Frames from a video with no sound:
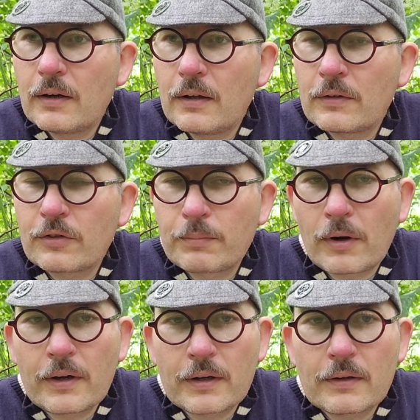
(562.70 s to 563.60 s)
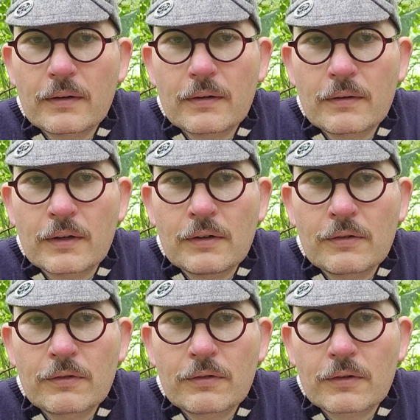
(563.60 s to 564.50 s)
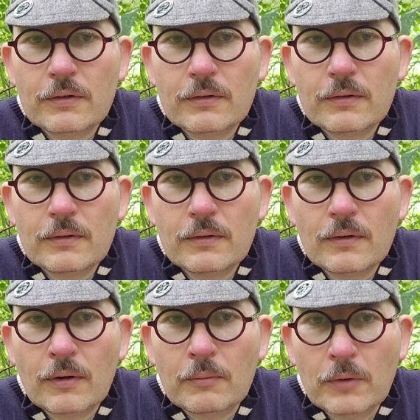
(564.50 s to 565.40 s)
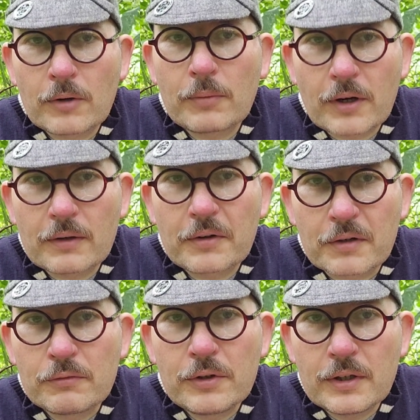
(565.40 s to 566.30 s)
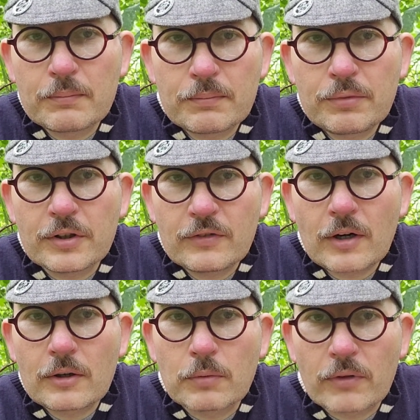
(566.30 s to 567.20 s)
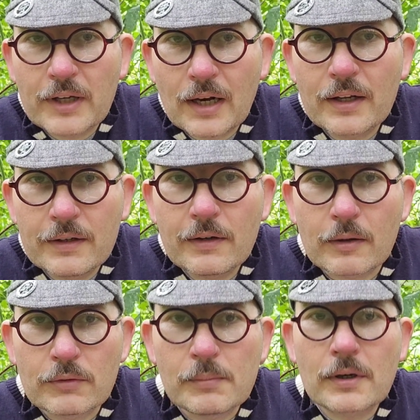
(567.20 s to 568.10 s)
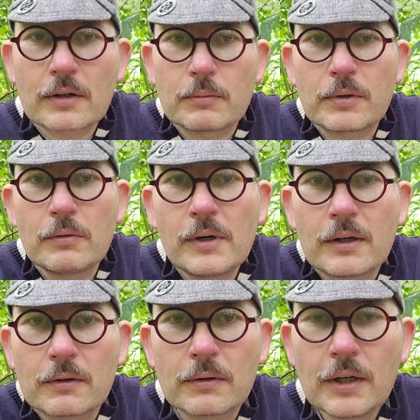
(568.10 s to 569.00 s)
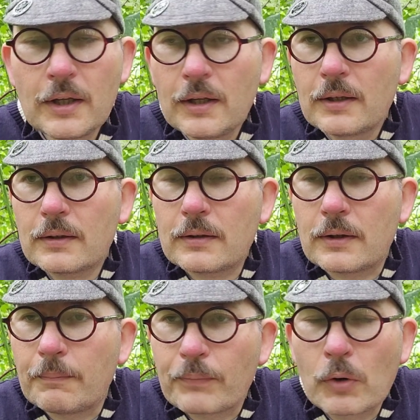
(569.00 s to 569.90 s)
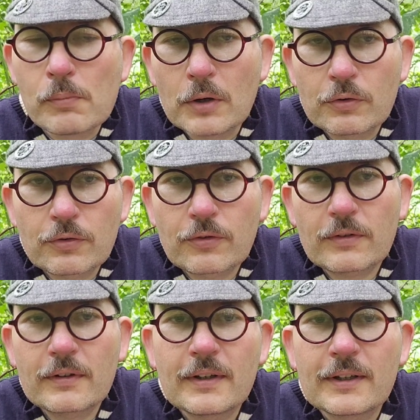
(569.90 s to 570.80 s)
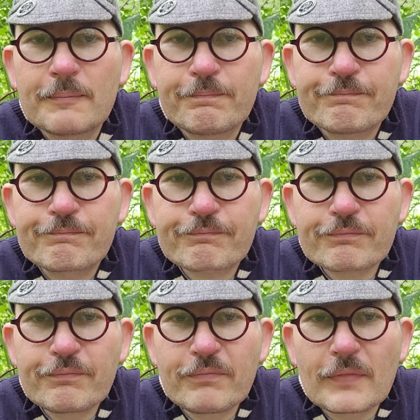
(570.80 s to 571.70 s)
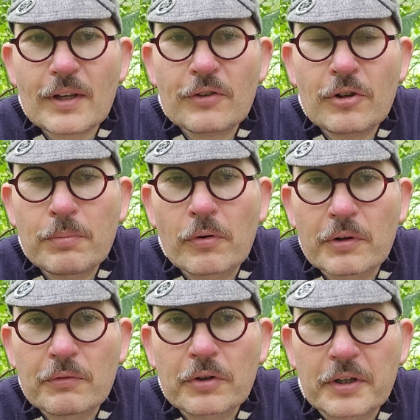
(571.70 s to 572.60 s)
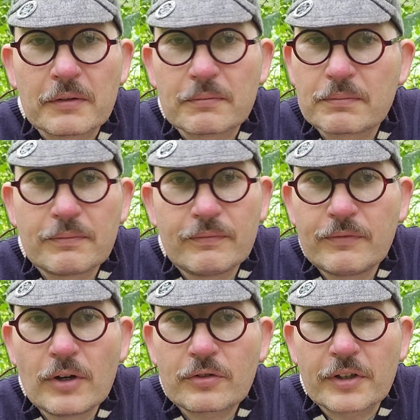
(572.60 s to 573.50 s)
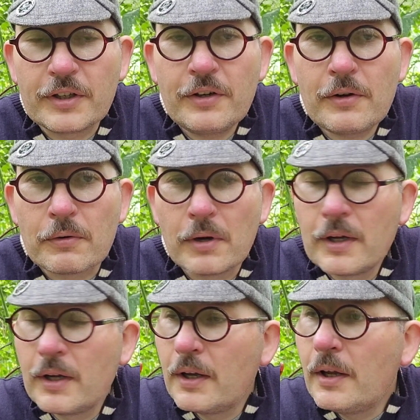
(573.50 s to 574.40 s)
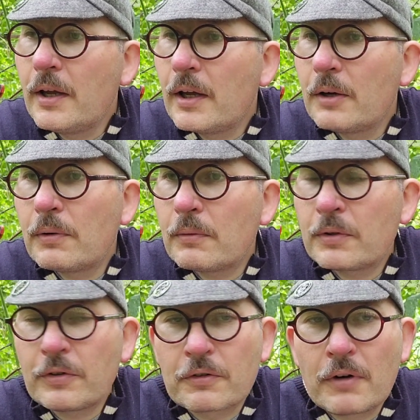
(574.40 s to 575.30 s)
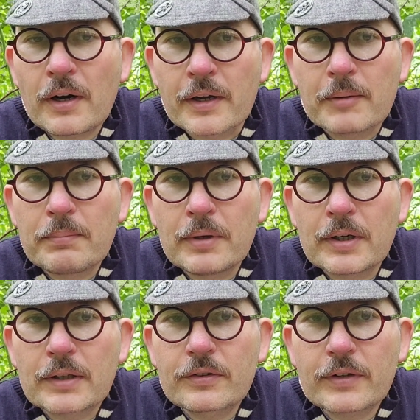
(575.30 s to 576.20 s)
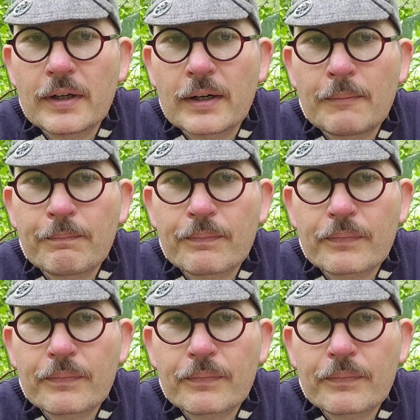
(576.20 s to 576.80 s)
despite these on my bike looking really pretty terrible, they cleaned up remarkably well, almost to the point of looking virtually new, which is great. But the